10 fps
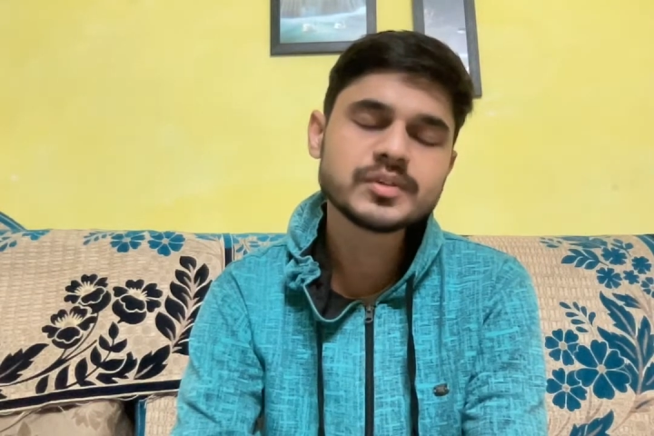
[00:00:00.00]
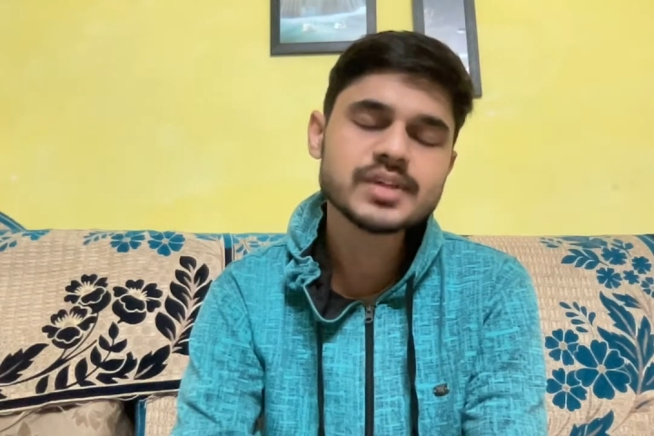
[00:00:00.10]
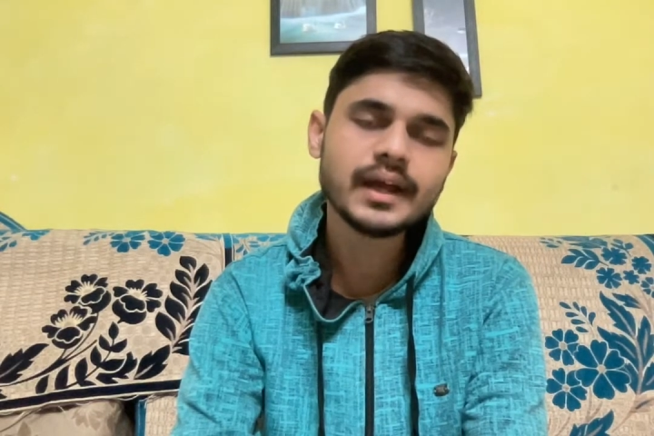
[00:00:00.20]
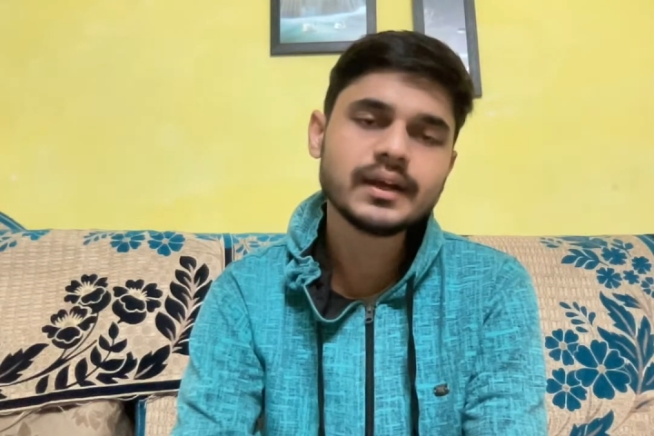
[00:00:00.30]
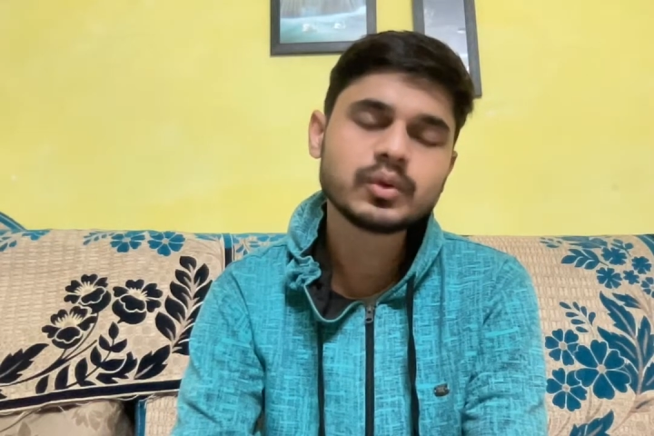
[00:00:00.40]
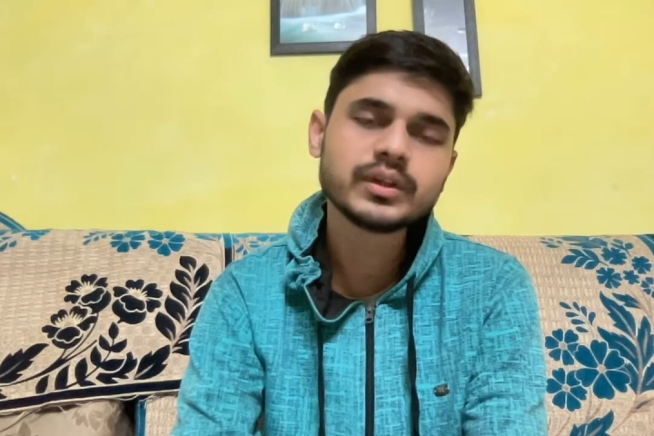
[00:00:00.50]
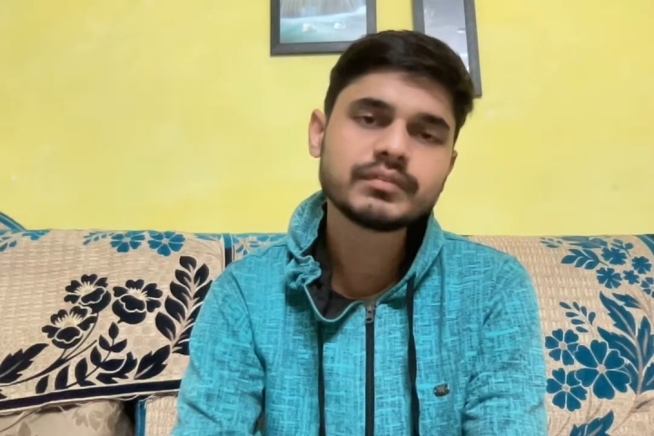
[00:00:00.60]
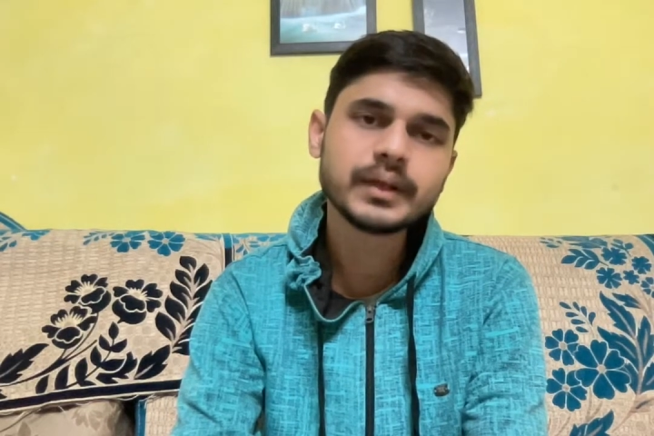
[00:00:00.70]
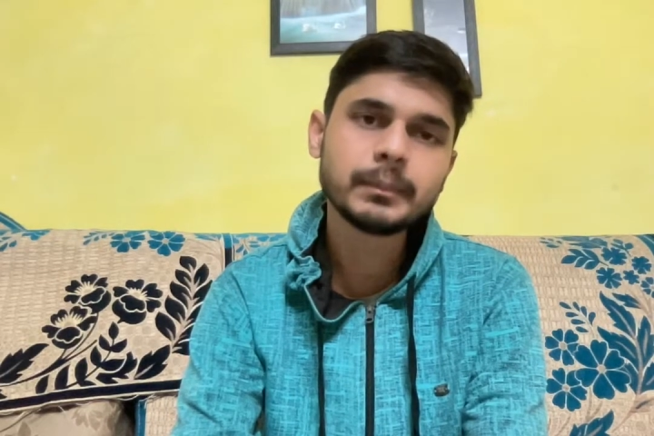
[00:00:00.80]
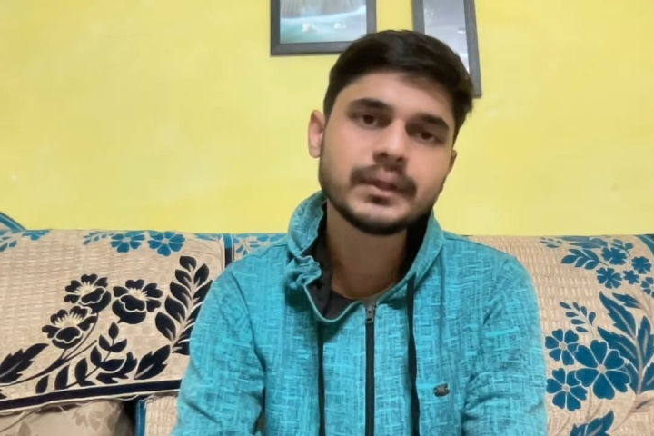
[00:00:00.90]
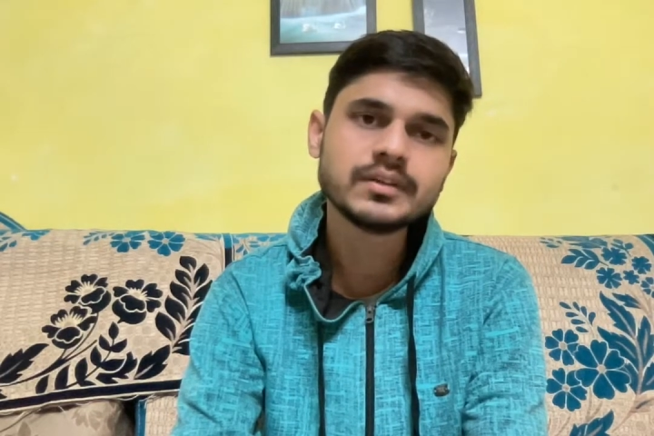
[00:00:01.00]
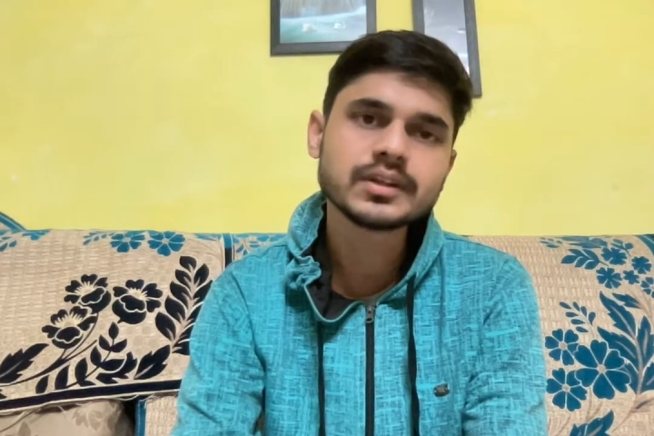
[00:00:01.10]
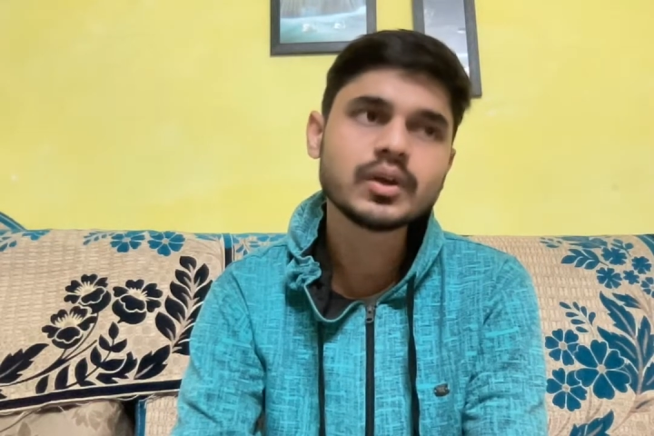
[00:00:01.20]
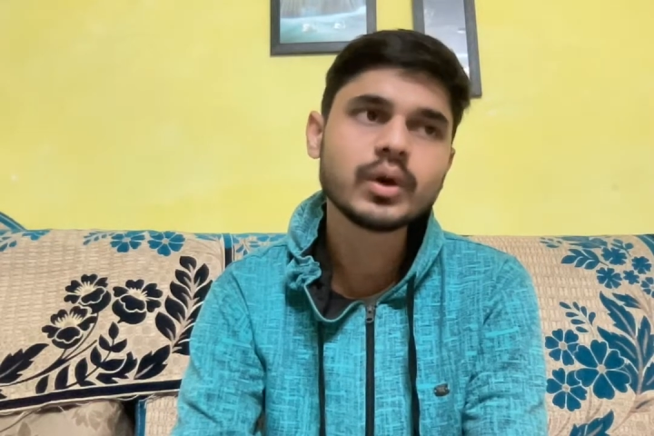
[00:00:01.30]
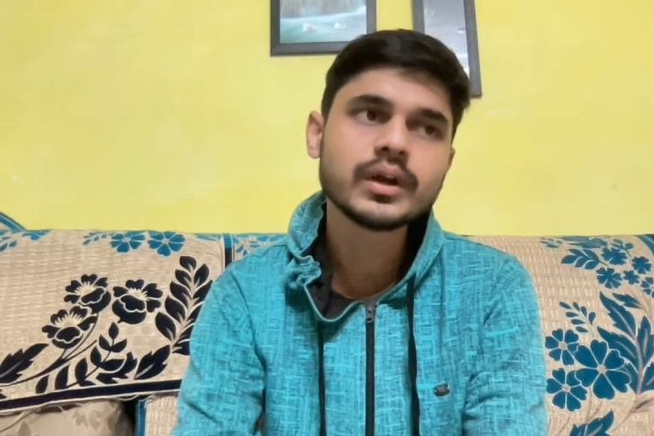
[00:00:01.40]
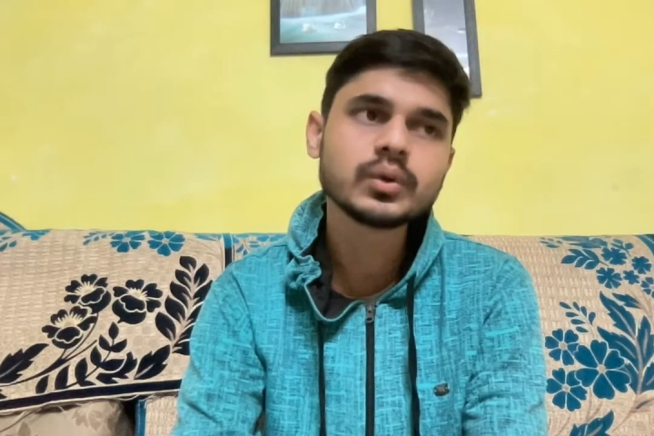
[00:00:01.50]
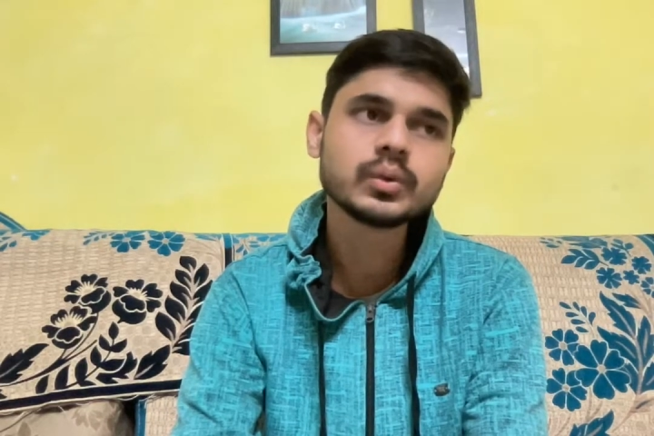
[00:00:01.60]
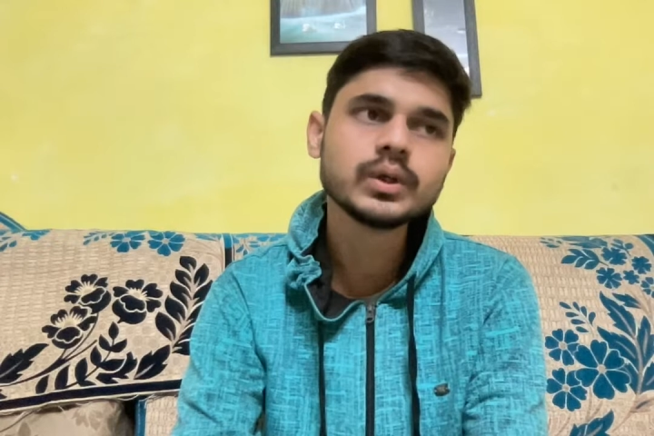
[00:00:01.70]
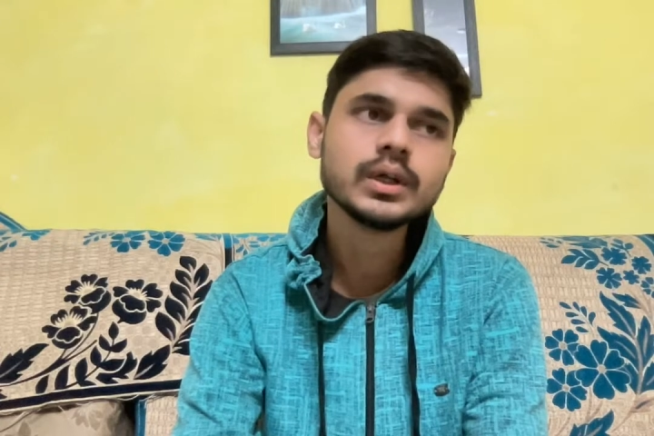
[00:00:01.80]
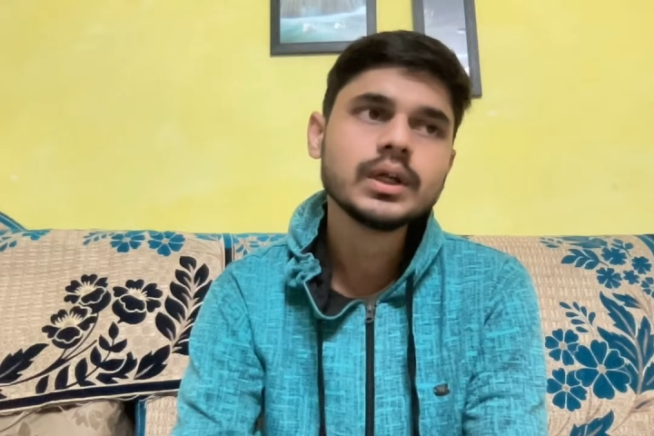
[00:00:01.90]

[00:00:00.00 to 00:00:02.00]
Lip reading: missile to the Philippines in order to